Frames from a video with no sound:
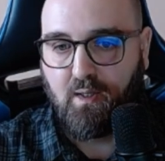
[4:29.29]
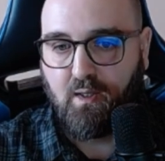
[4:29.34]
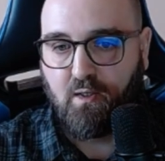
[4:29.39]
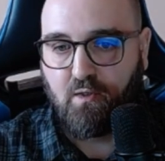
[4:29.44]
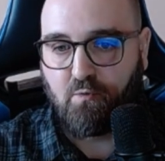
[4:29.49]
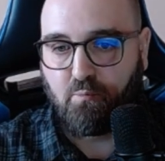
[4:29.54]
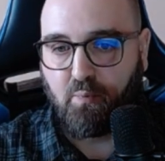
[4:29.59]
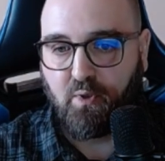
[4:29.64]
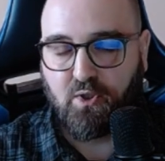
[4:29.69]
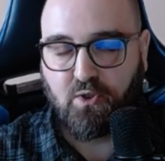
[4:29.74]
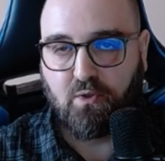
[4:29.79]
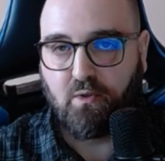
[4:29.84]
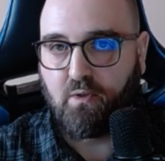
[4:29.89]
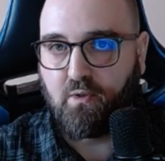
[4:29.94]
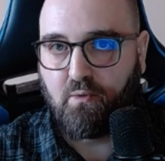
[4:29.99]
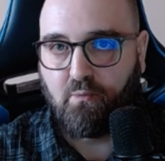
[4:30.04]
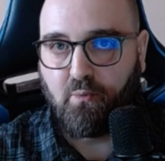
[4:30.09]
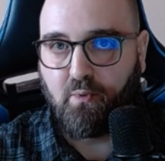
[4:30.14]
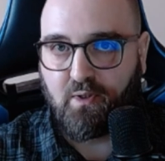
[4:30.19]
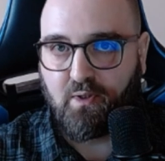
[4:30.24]
especially
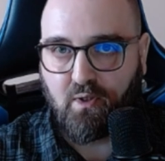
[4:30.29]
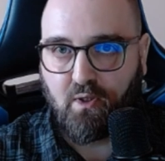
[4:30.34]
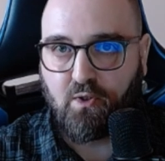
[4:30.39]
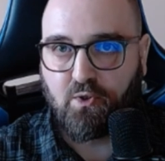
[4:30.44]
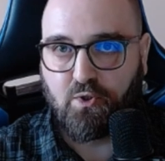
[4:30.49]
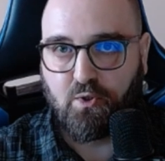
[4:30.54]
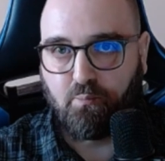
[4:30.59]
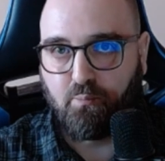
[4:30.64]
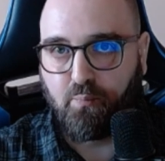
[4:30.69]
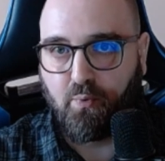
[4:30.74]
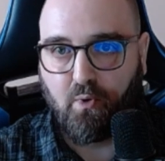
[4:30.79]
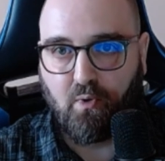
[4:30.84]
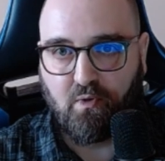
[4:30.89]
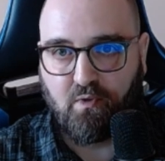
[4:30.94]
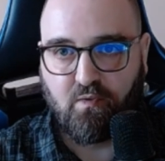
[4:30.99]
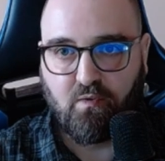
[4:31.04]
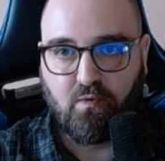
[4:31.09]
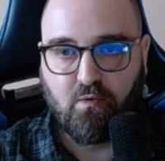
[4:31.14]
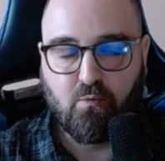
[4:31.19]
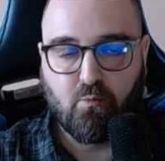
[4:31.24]
the retention
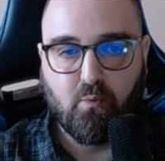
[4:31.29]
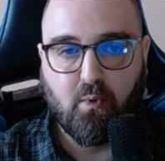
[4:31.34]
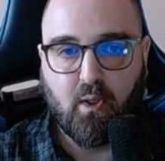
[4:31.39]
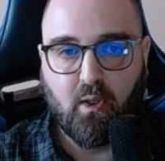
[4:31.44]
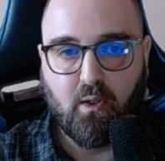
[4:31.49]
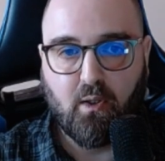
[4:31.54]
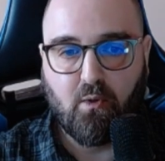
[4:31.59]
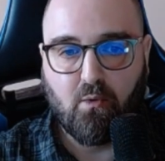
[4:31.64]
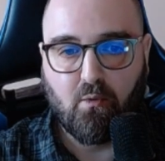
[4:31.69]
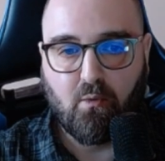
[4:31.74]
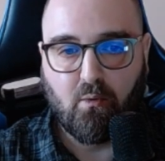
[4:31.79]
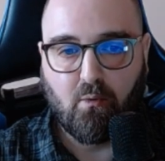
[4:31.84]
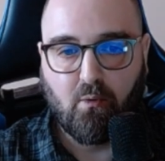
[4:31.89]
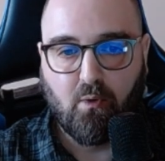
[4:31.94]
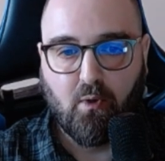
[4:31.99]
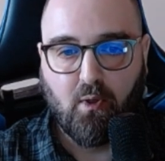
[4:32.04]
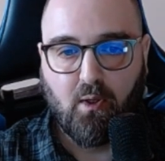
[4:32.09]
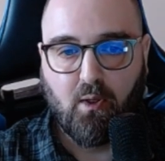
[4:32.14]
policies where you'll